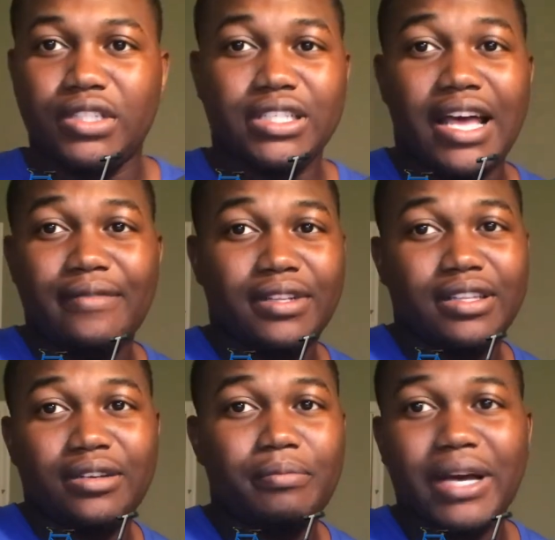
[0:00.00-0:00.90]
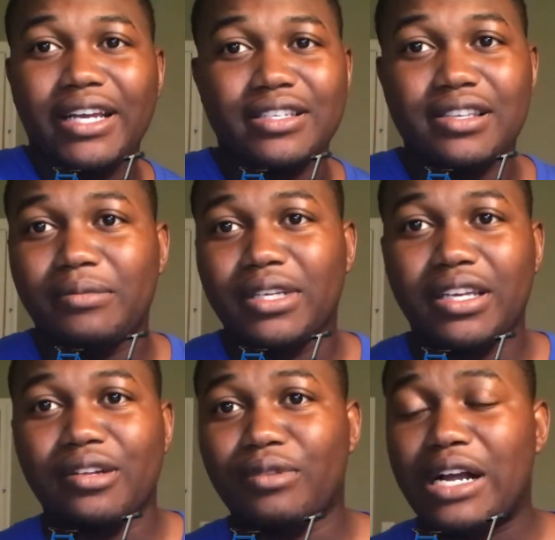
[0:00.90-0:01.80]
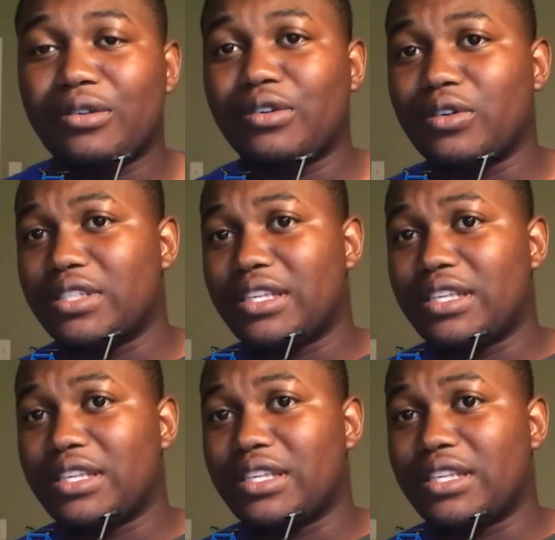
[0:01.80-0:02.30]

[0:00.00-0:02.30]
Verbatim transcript: just having a little bike is something to get around on.